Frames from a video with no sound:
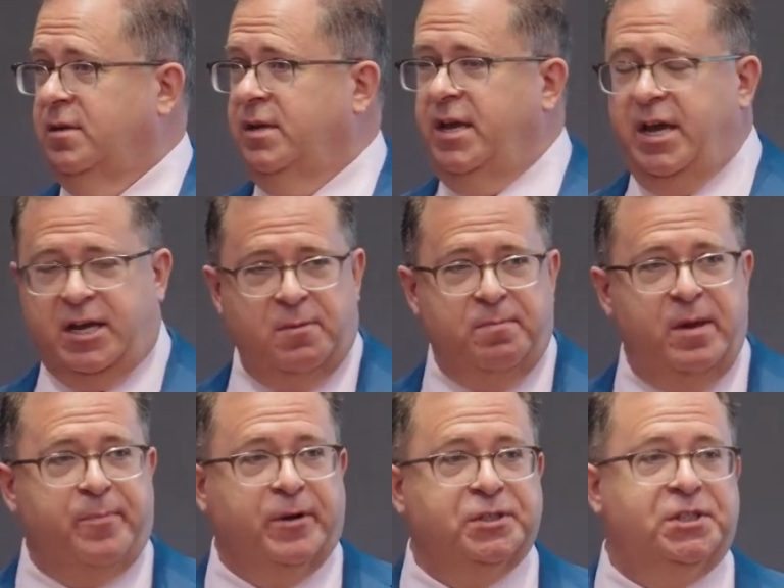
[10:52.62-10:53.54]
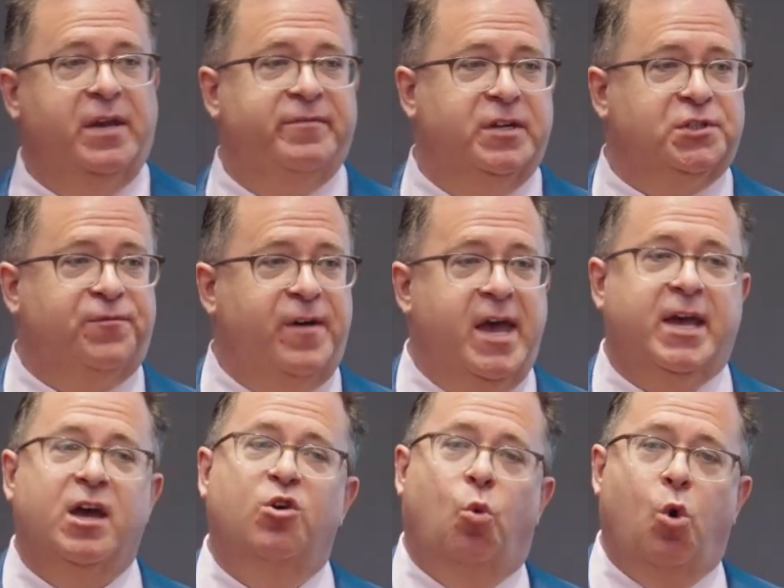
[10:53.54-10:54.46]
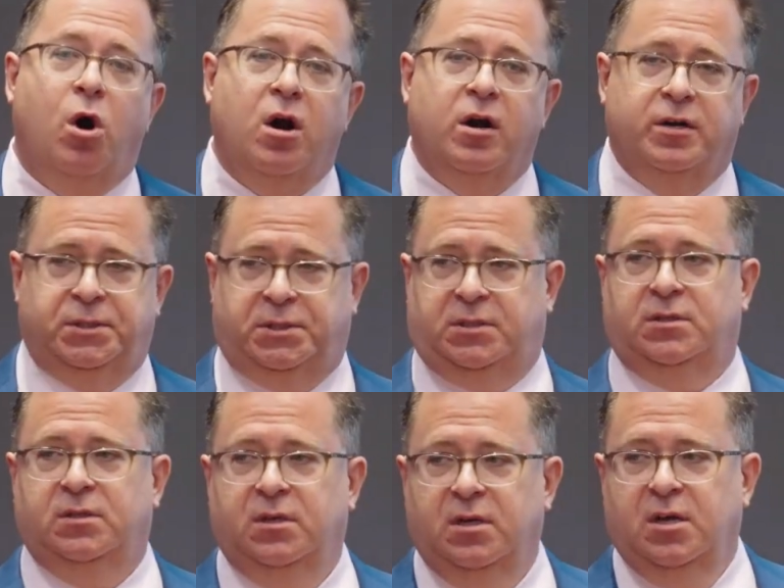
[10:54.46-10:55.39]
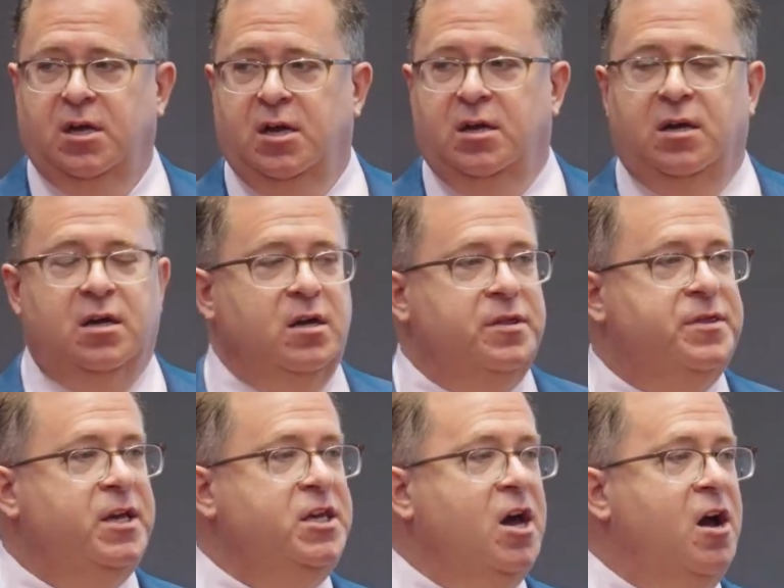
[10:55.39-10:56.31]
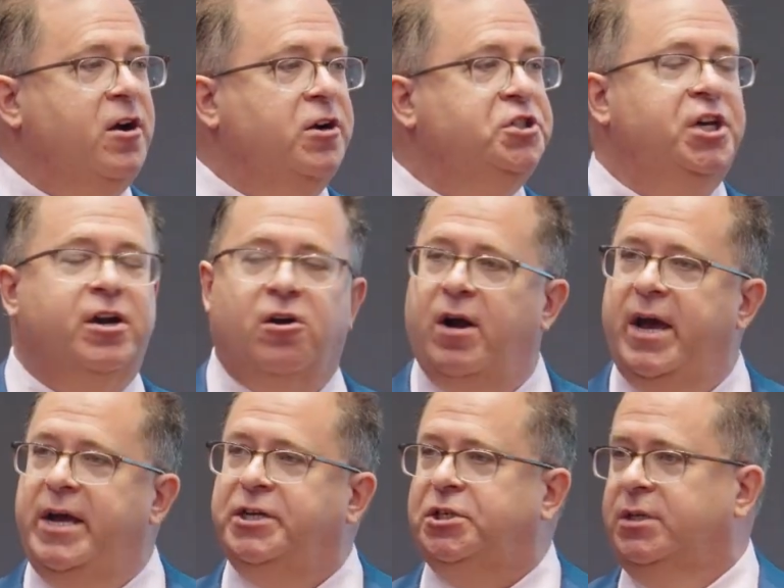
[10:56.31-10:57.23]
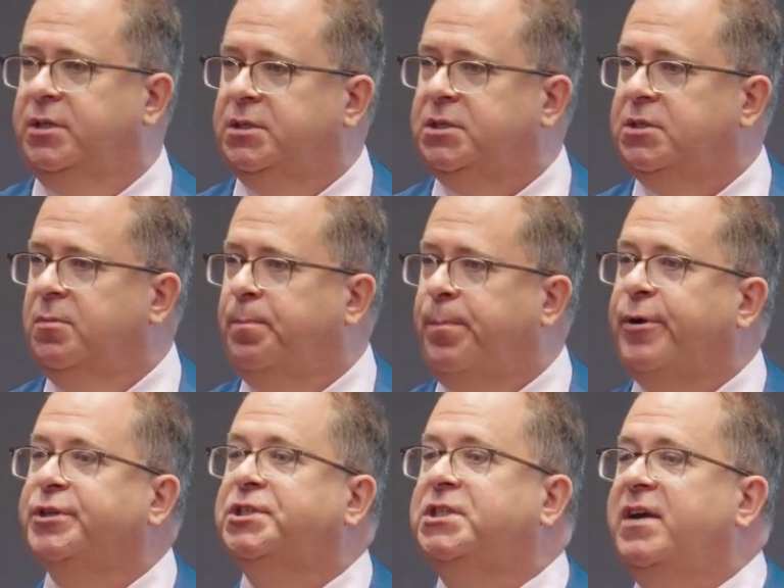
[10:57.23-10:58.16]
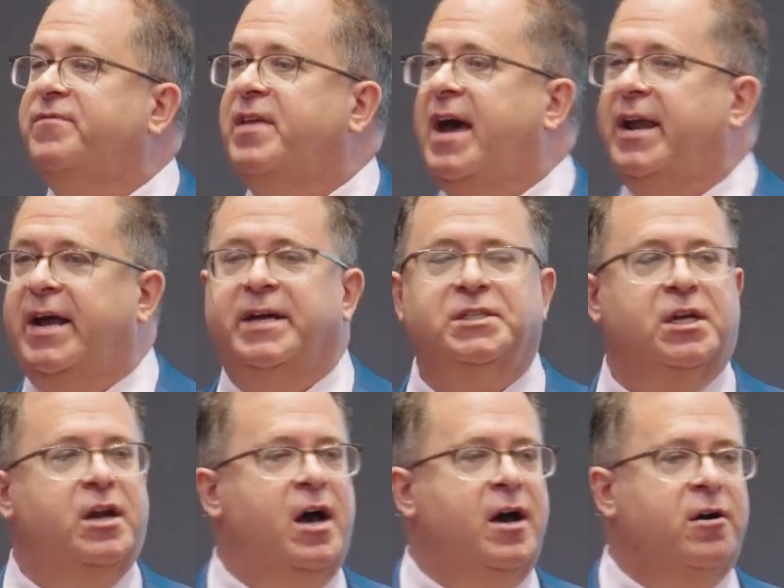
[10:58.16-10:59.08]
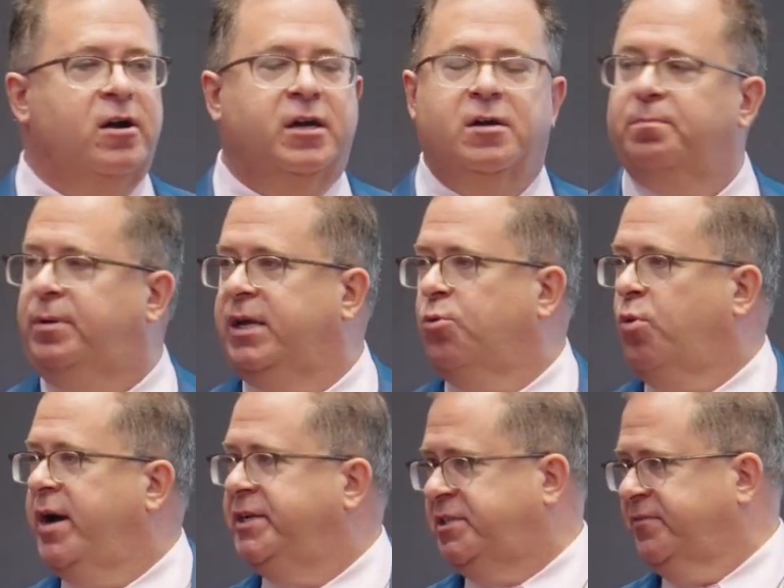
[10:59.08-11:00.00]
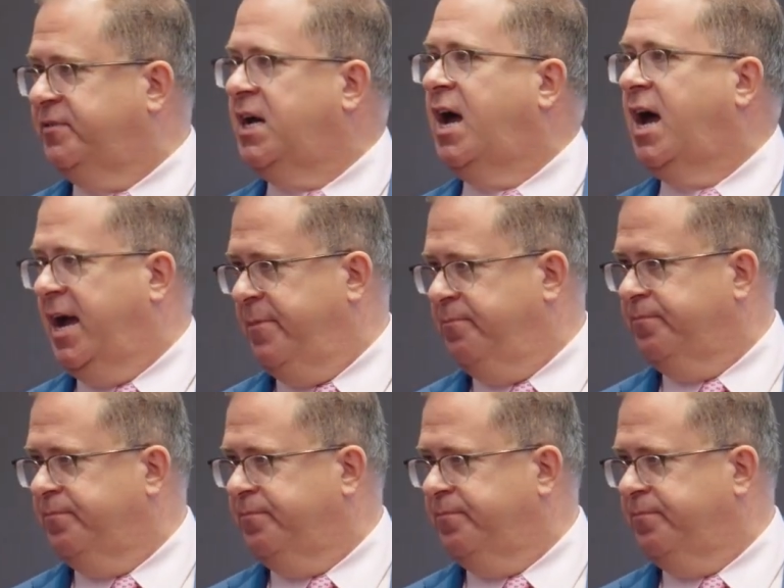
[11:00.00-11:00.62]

It can be perceived as fake, and worse, the younger generations perceive that as an utter and complete waste of time.